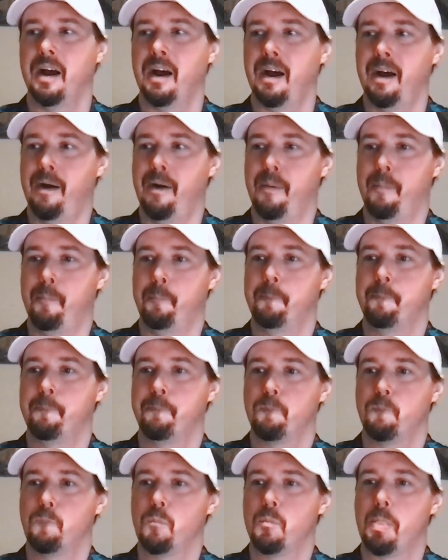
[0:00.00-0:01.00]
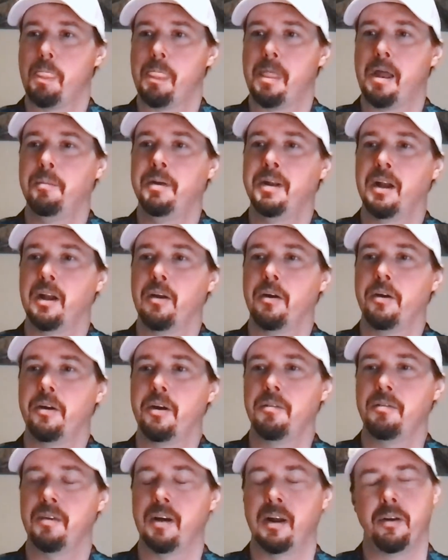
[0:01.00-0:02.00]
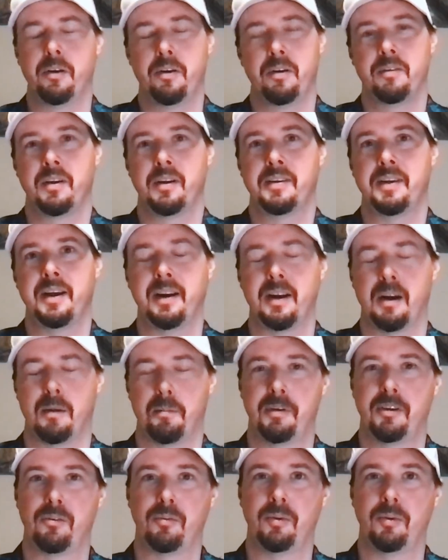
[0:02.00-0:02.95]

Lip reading: I mean, a lot of the tech companies